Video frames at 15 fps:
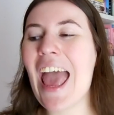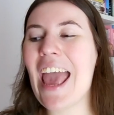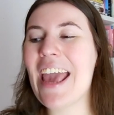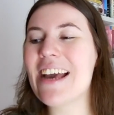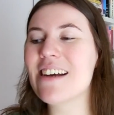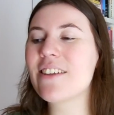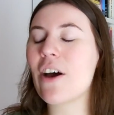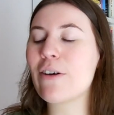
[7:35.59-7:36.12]

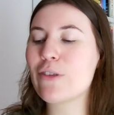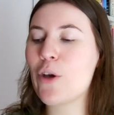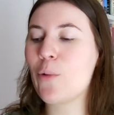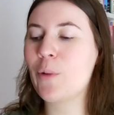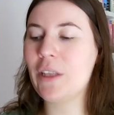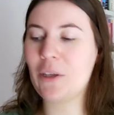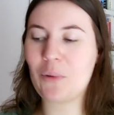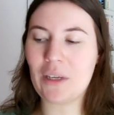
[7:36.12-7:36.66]
And also,
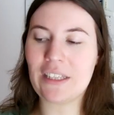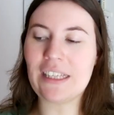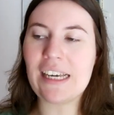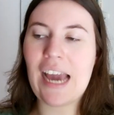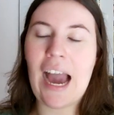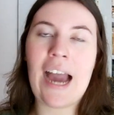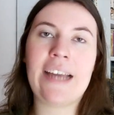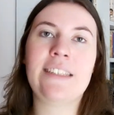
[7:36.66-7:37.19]
really
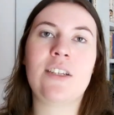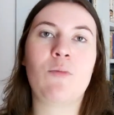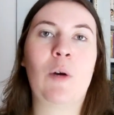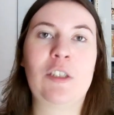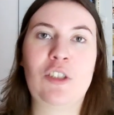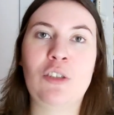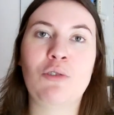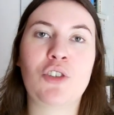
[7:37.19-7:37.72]
quickly, I did
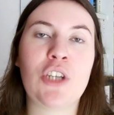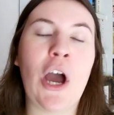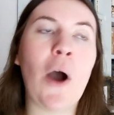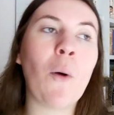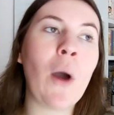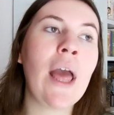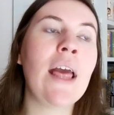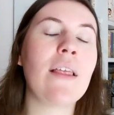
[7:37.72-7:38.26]
want to
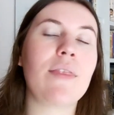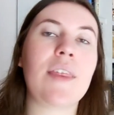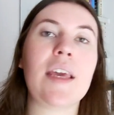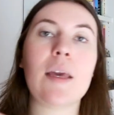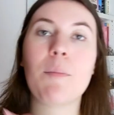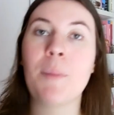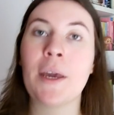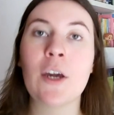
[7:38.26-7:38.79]
show
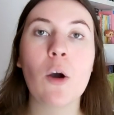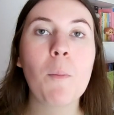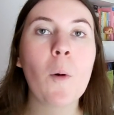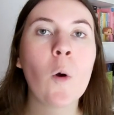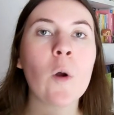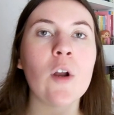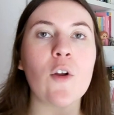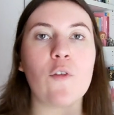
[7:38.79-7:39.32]
the bingo
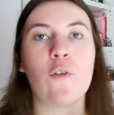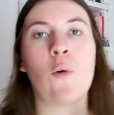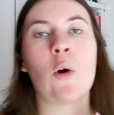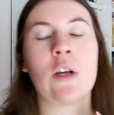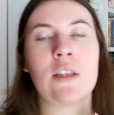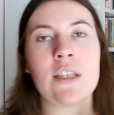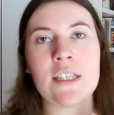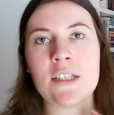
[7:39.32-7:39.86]
board
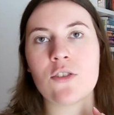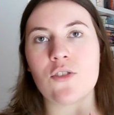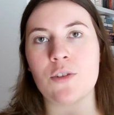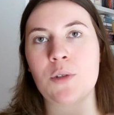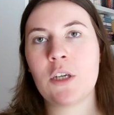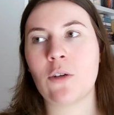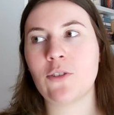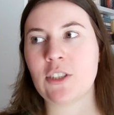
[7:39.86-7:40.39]
for the
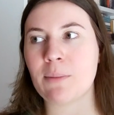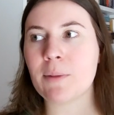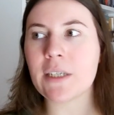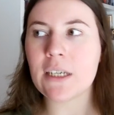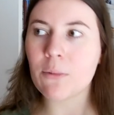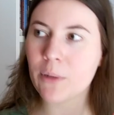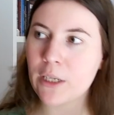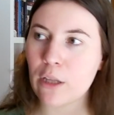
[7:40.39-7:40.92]
Studio
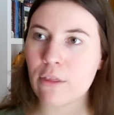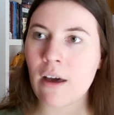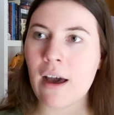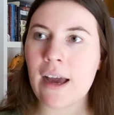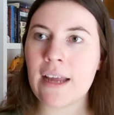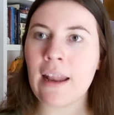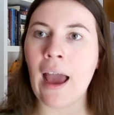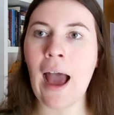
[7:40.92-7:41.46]
Ghibli
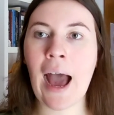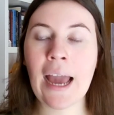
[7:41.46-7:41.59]
readathon.